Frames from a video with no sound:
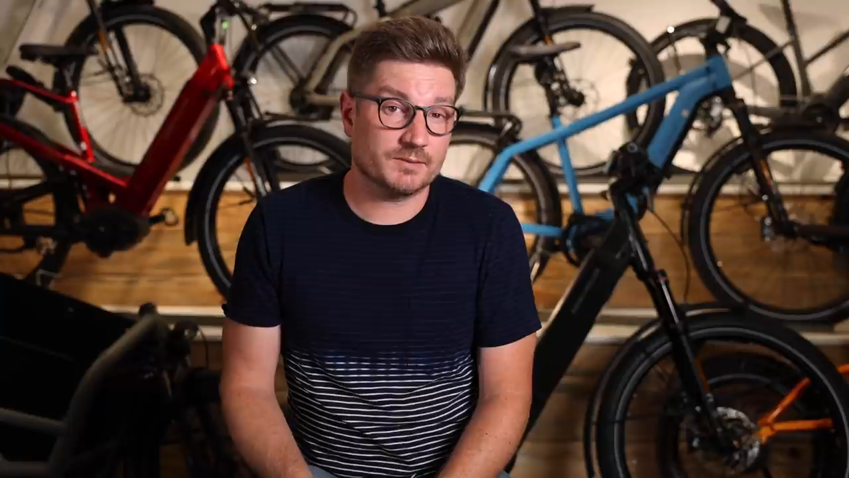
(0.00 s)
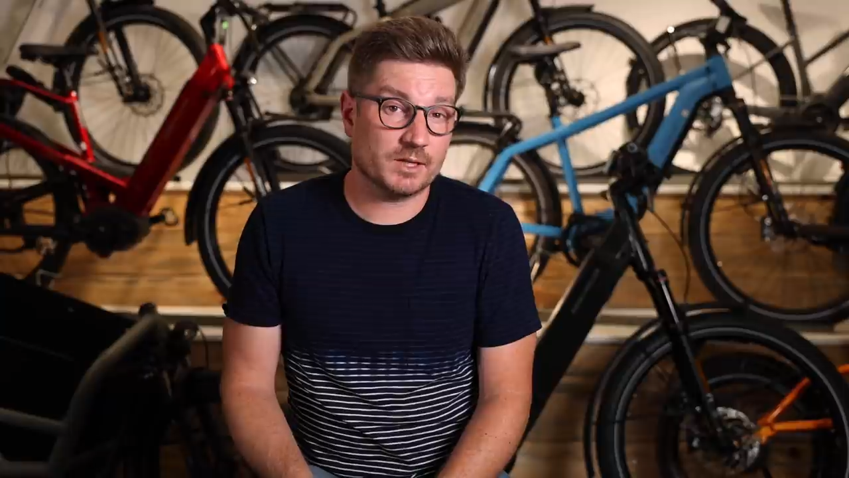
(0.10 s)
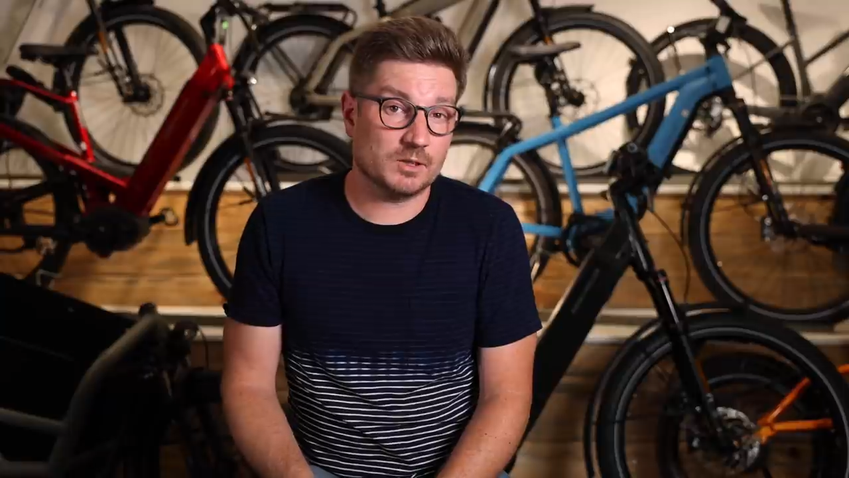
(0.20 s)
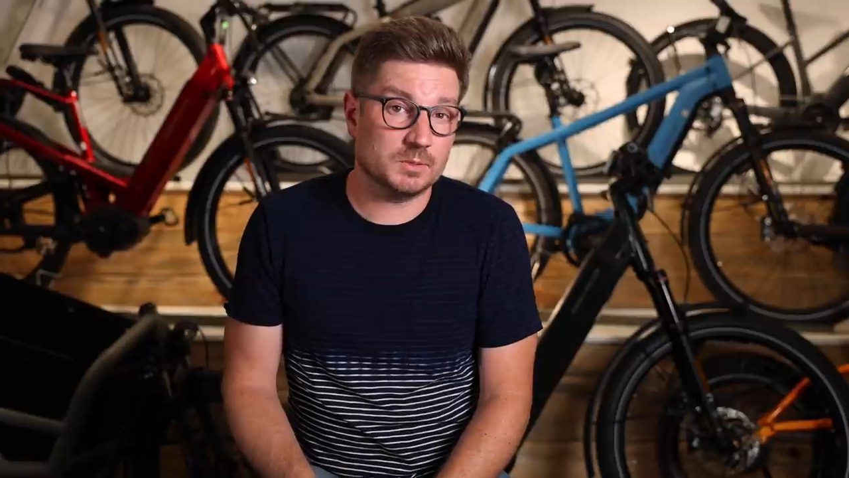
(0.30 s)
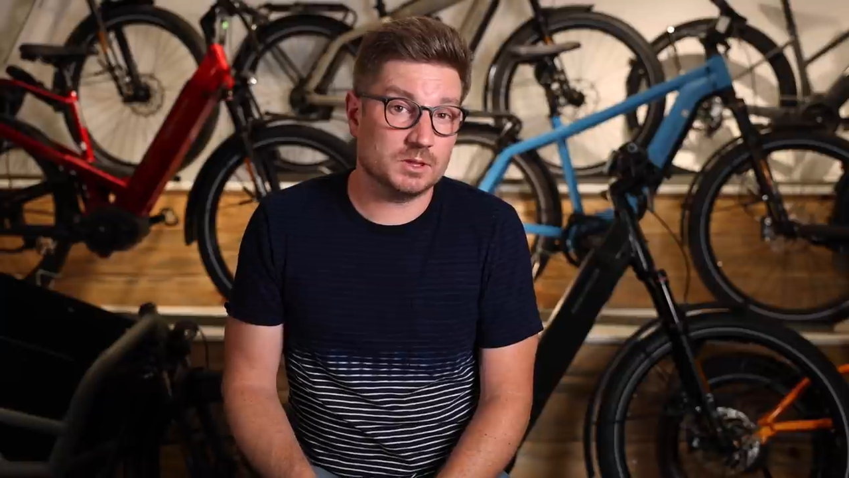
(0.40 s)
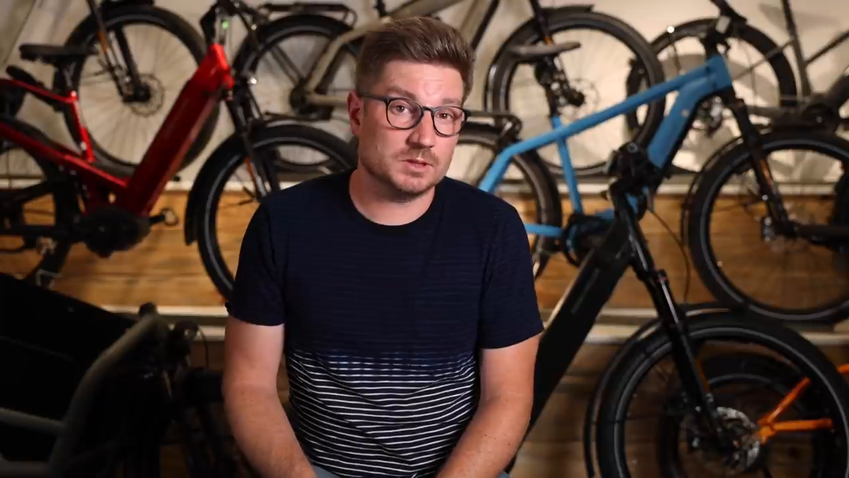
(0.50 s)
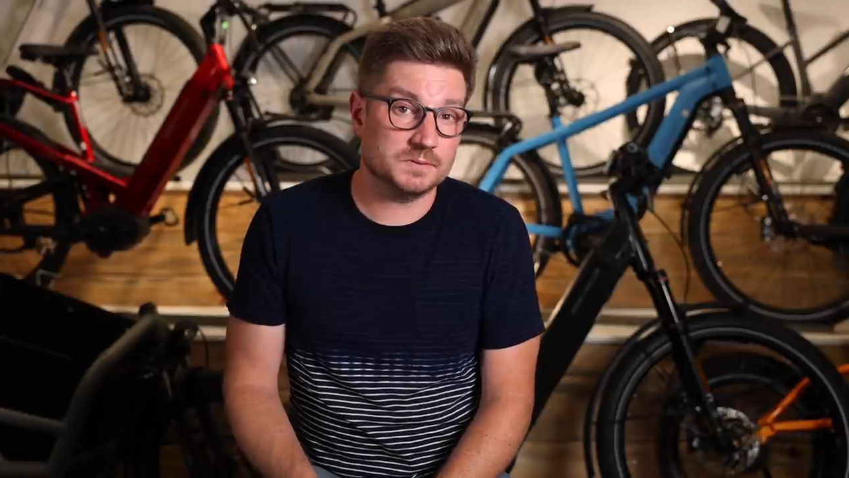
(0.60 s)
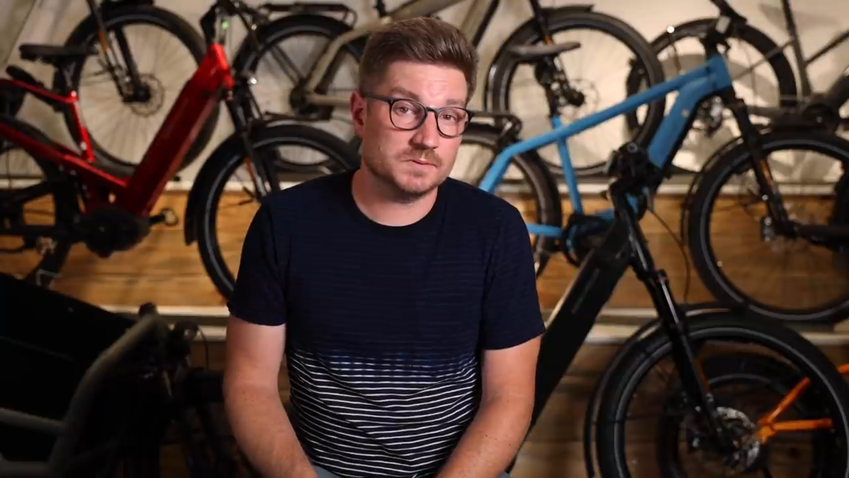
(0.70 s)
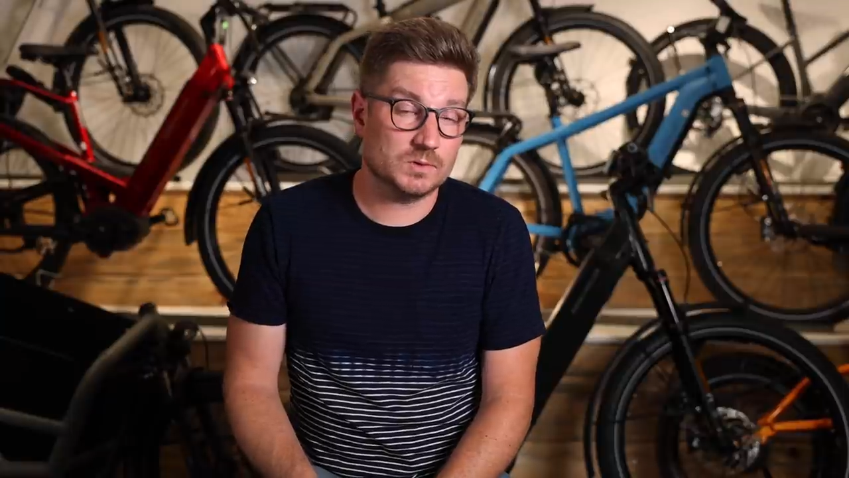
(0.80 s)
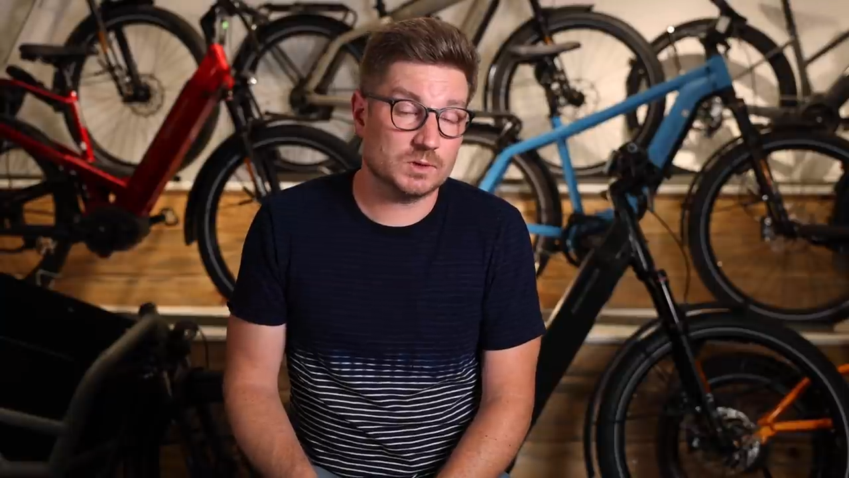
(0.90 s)

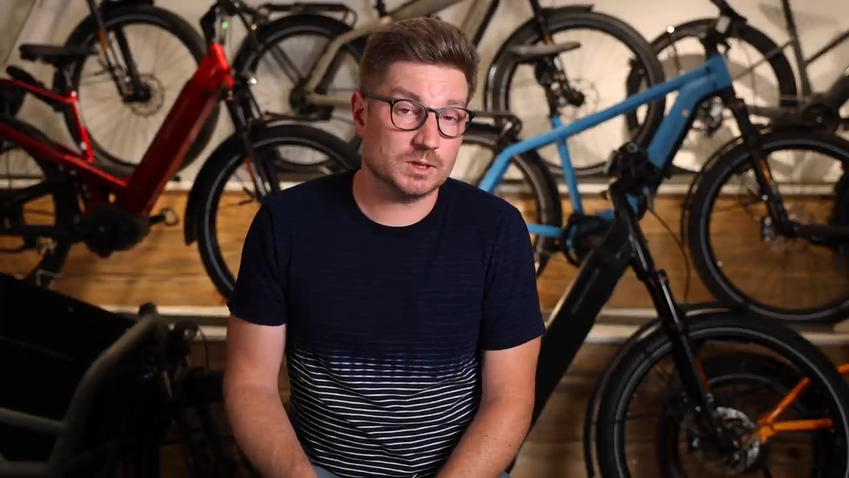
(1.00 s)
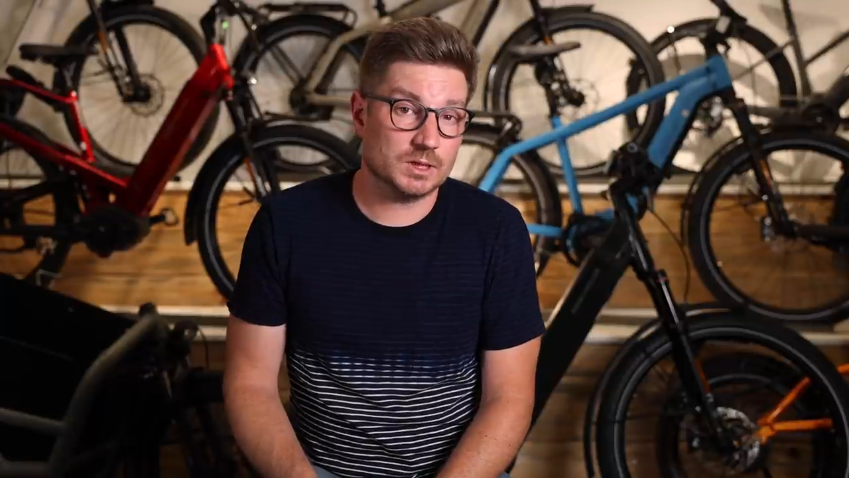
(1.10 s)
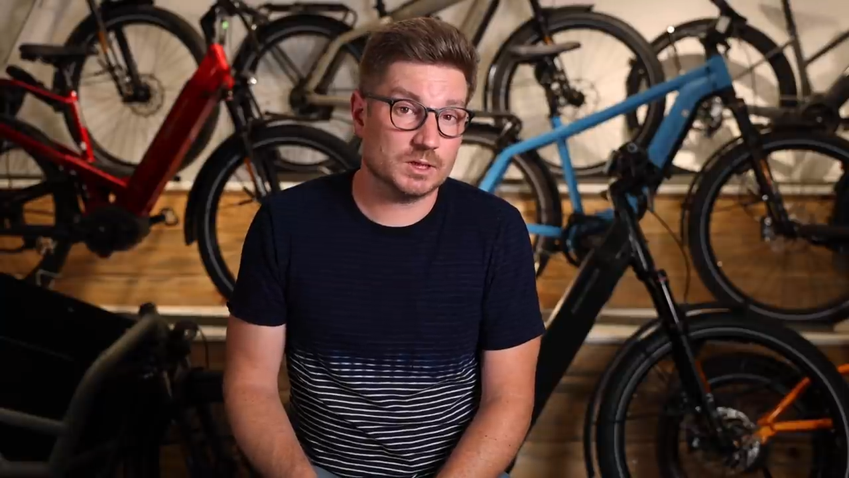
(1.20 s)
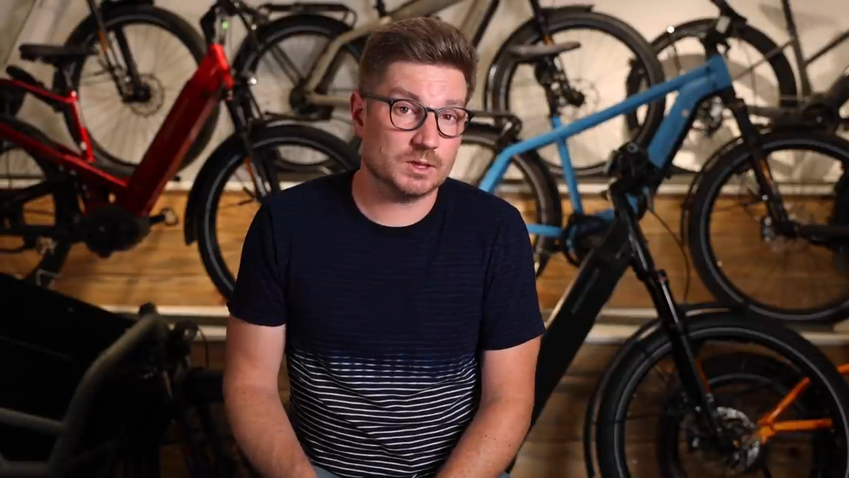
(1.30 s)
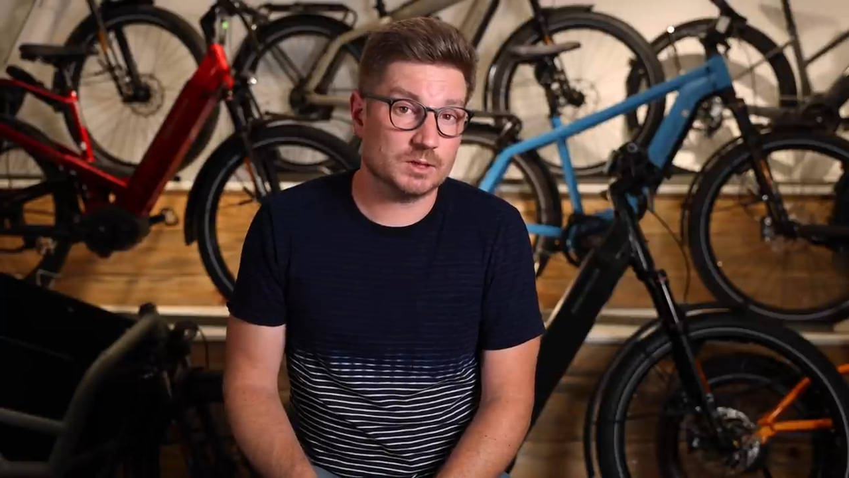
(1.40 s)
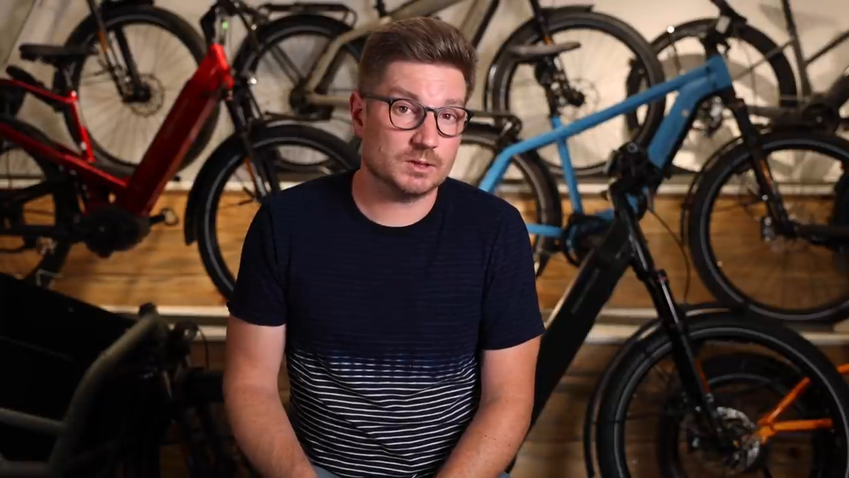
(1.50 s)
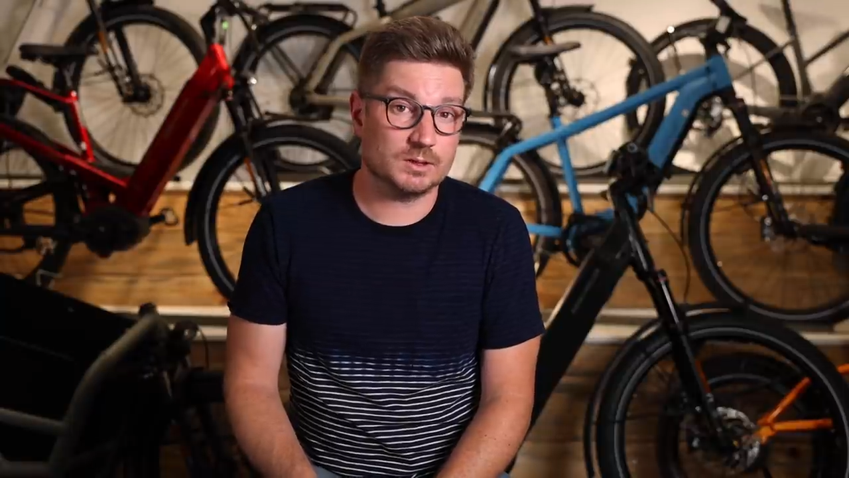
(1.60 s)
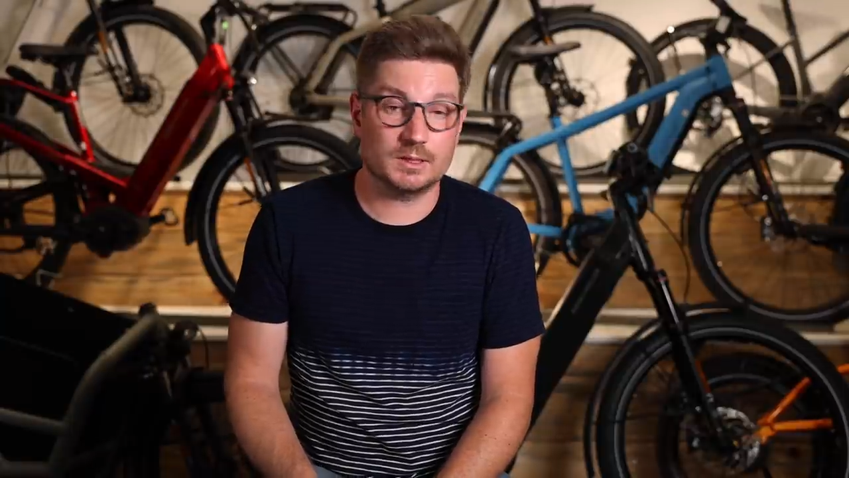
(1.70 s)
available for